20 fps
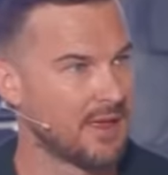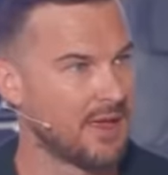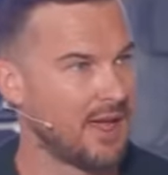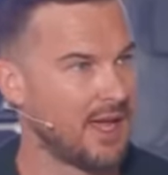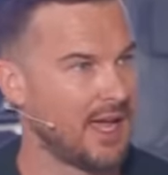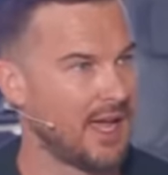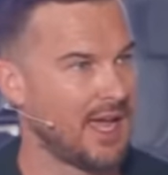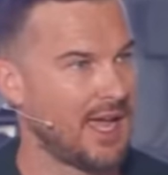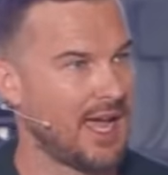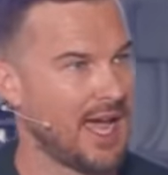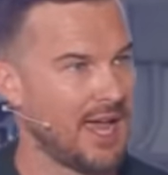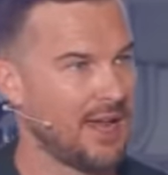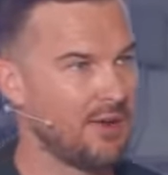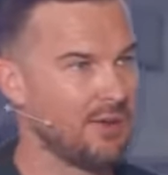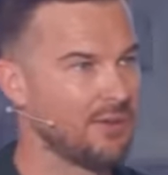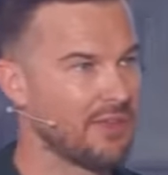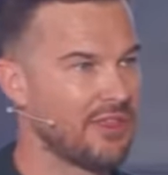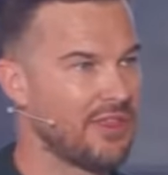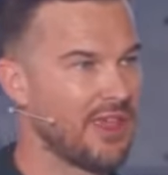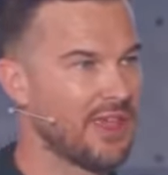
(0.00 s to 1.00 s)
I
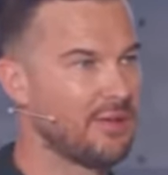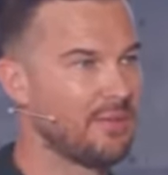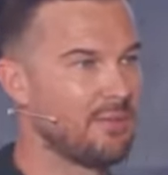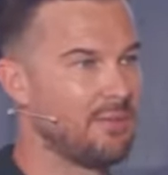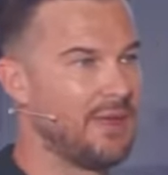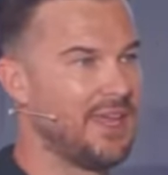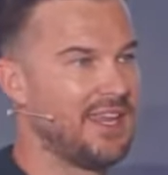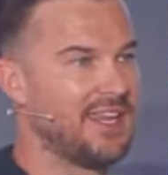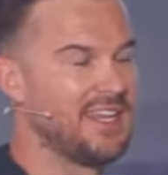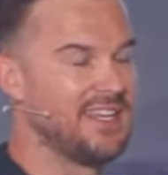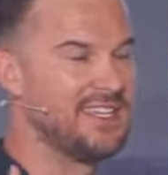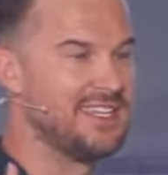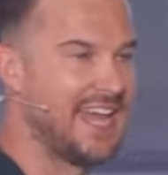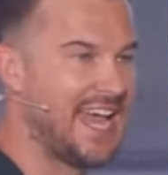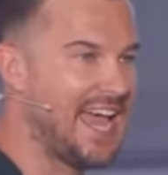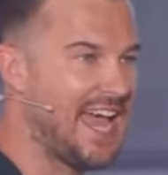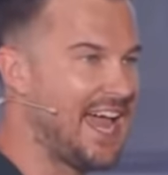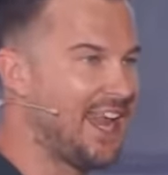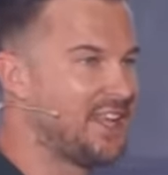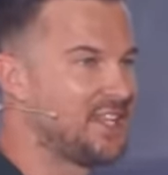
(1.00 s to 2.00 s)
don't think being a
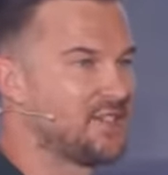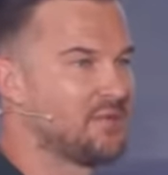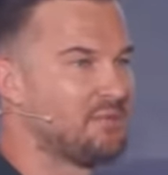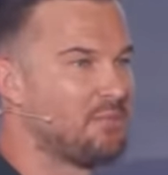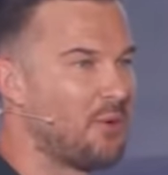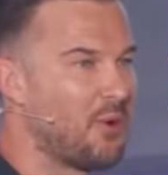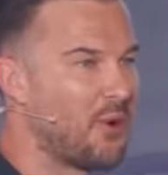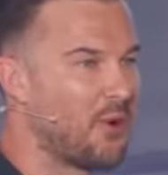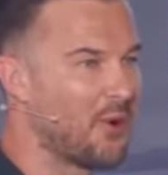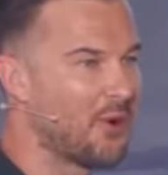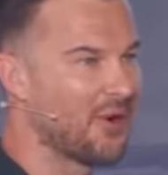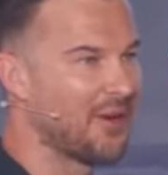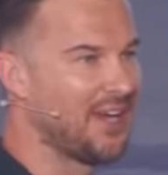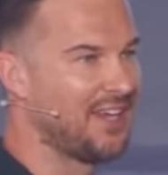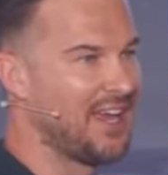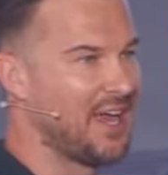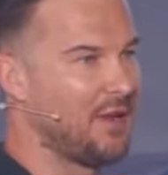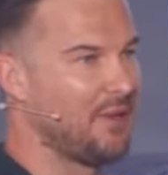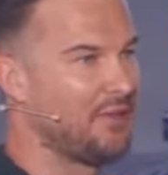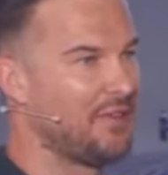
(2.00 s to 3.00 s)
dad is
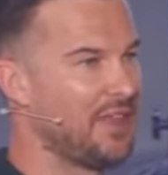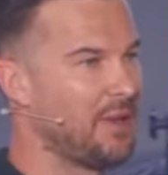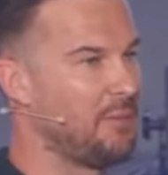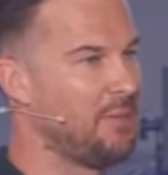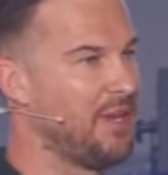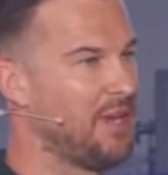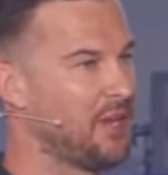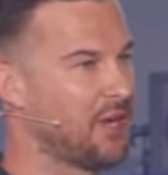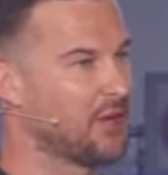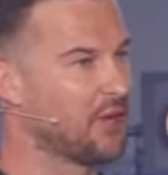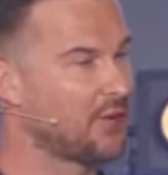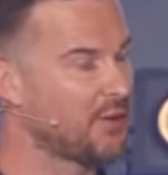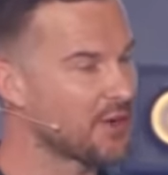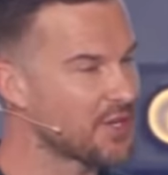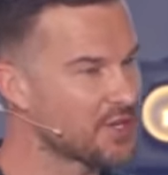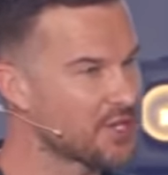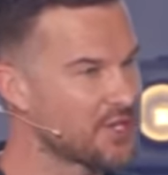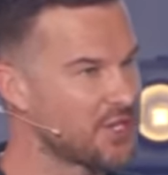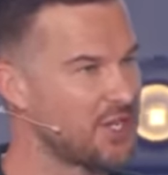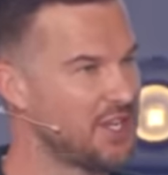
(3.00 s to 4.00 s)
boring. I don't think being a
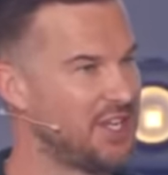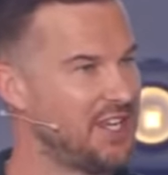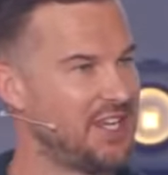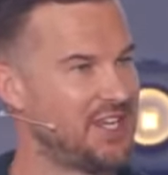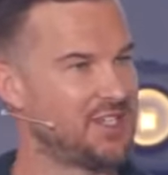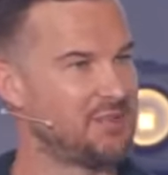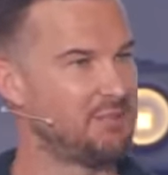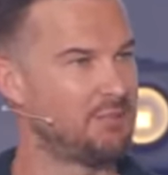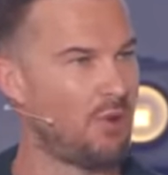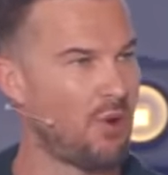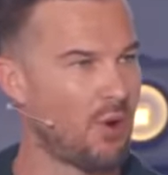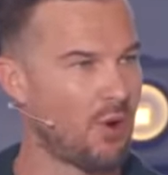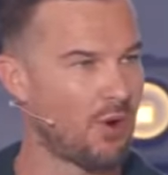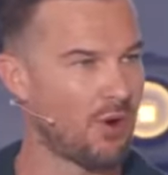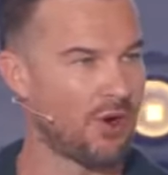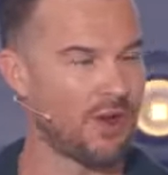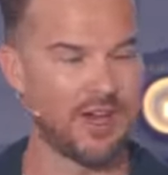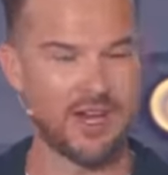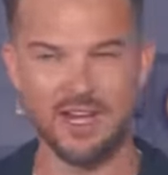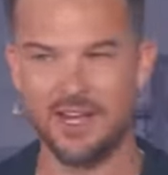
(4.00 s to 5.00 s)
Christian is
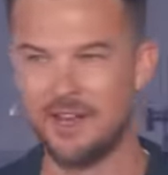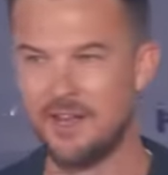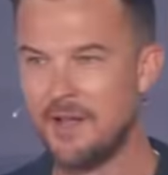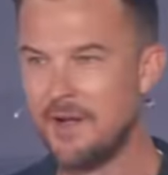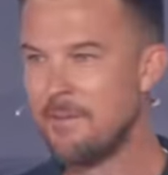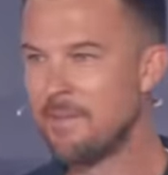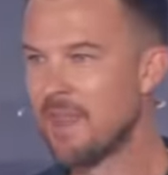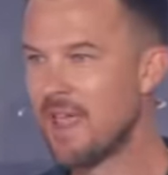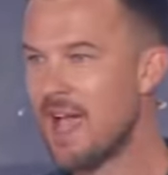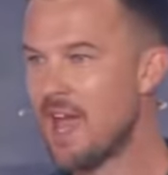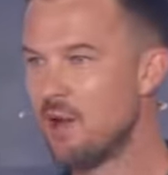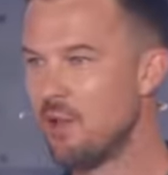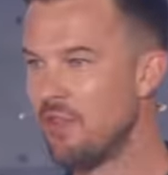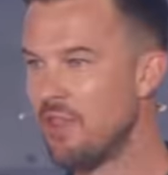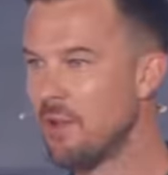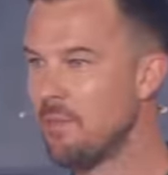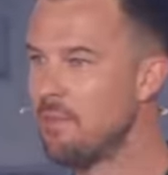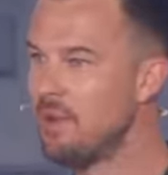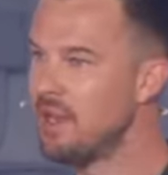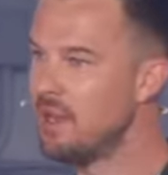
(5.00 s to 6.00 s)
boring. I don't
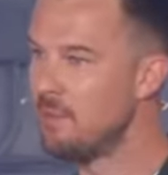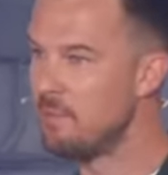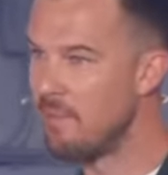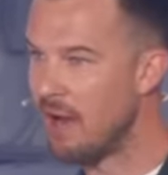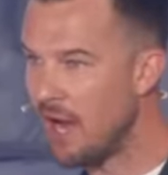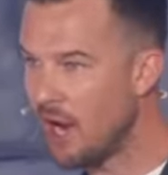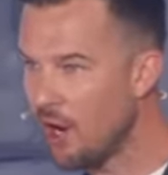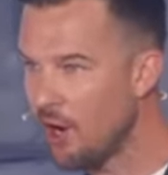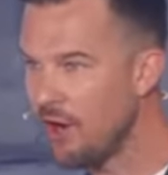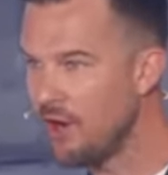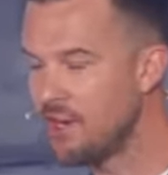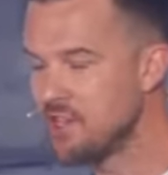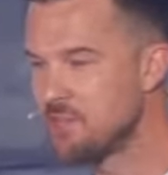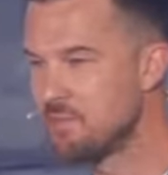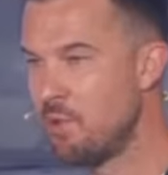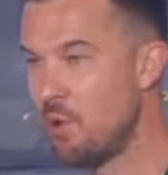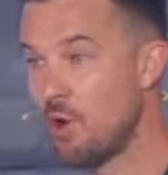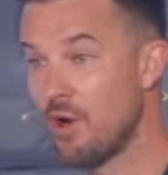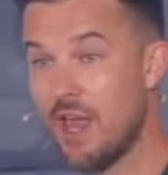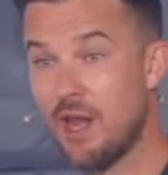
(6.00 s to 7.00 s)
think being married is
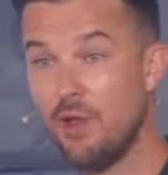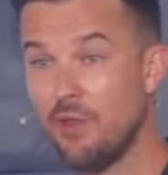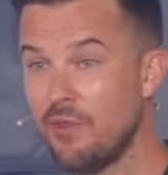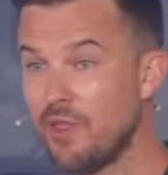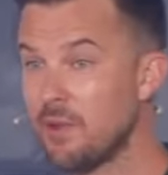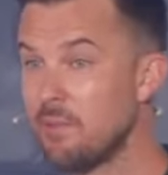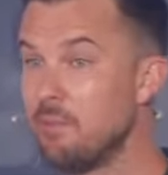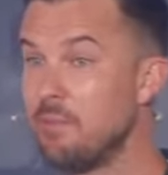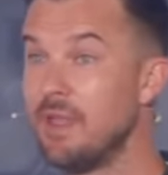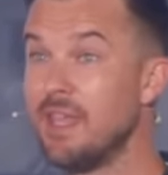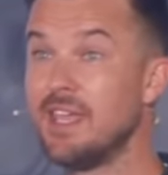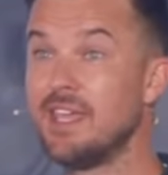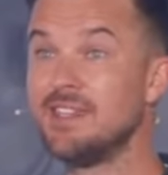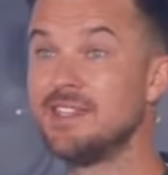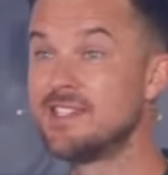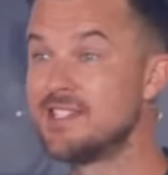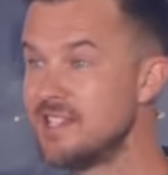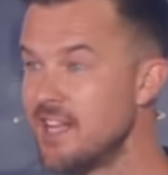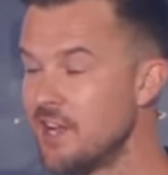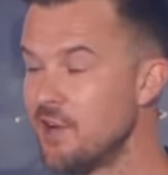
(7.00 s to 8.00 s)
boring. I don't think being
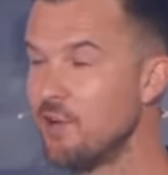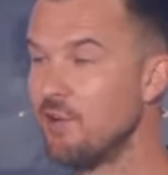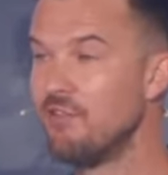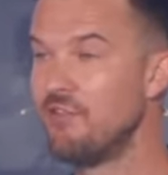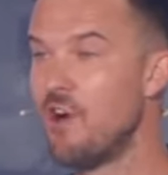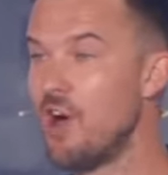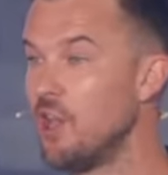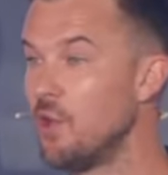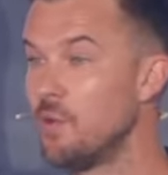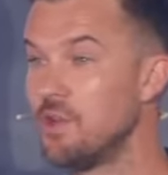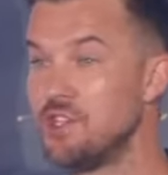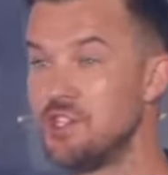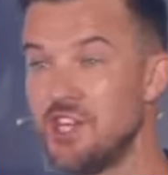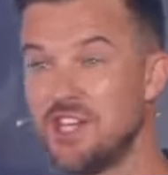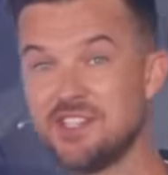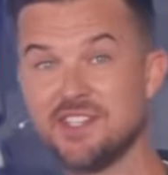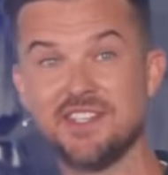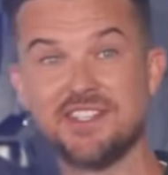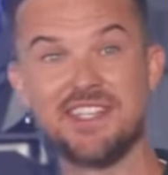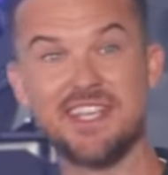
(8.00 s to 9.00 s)
single following
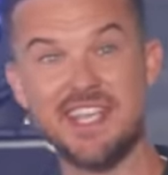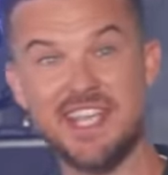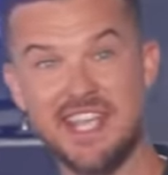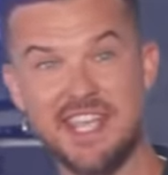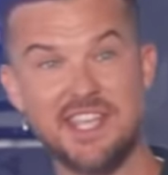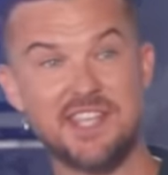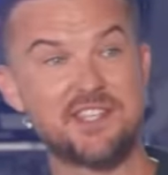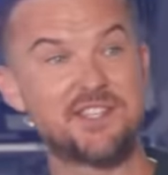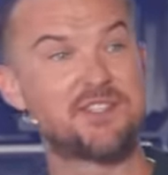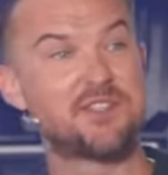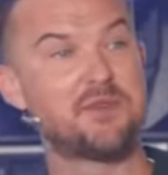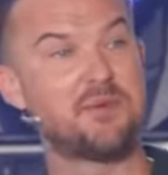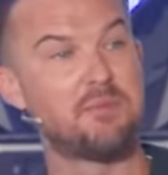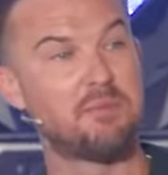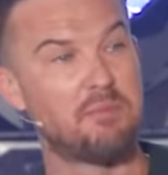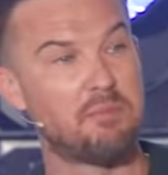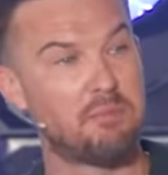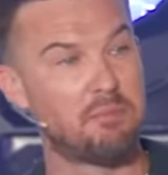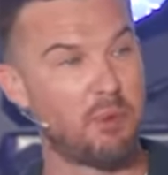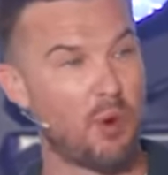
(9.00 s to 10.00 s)
Jesus is
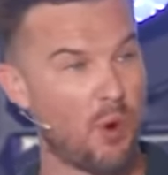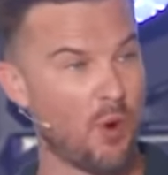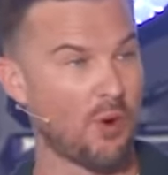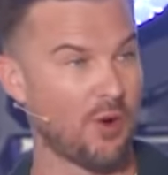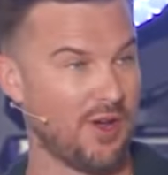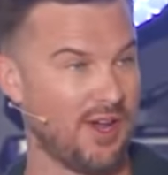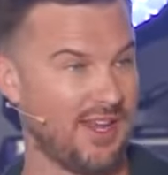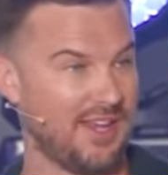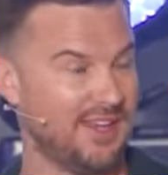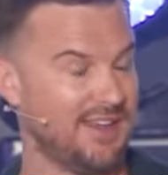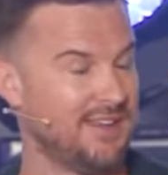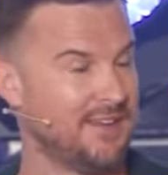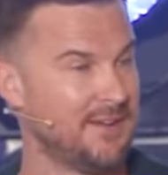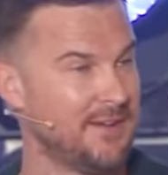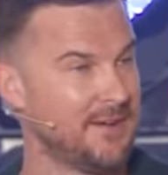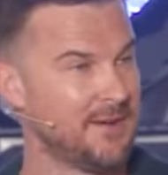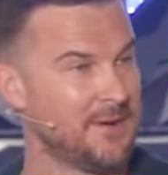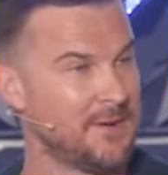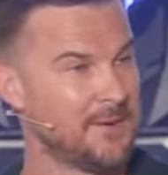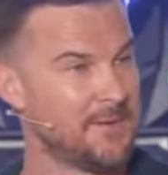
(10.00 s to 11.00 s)
boring.
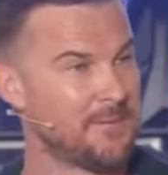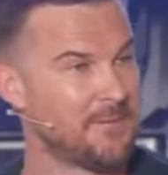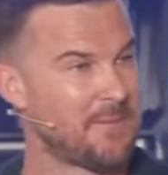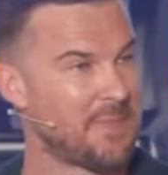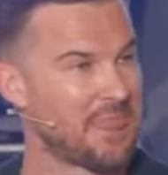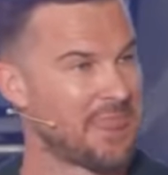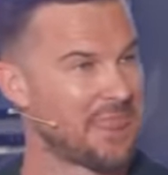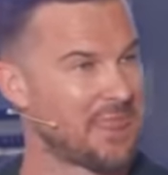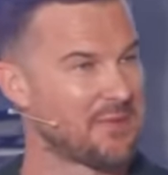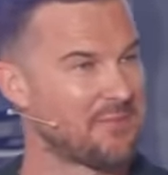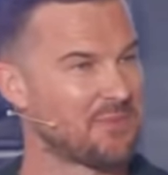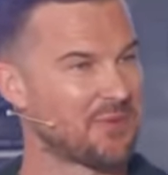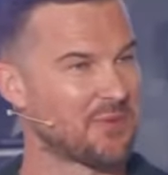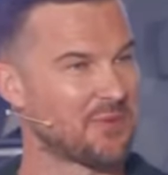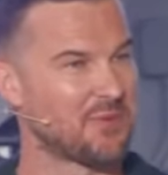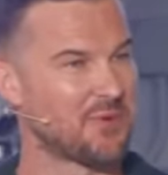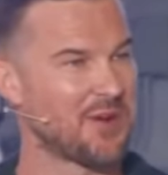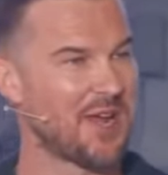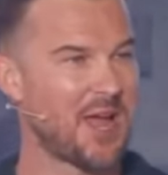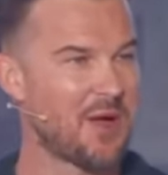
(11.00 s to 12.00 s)
We're